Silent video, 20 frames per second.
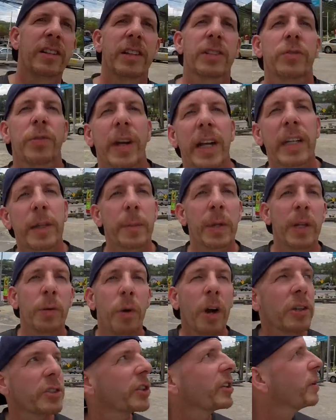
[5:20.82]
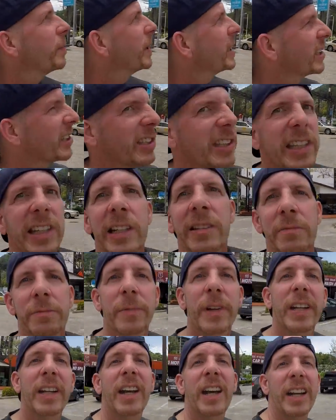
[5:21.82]
Let's randomly walk to the big C.
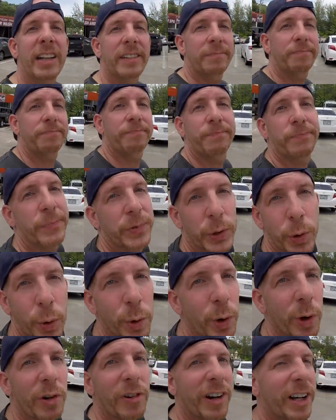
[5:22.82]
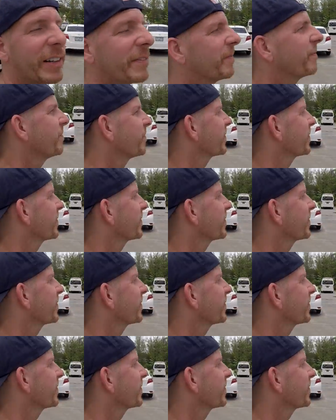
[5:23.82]
Why not? Squirrel, right?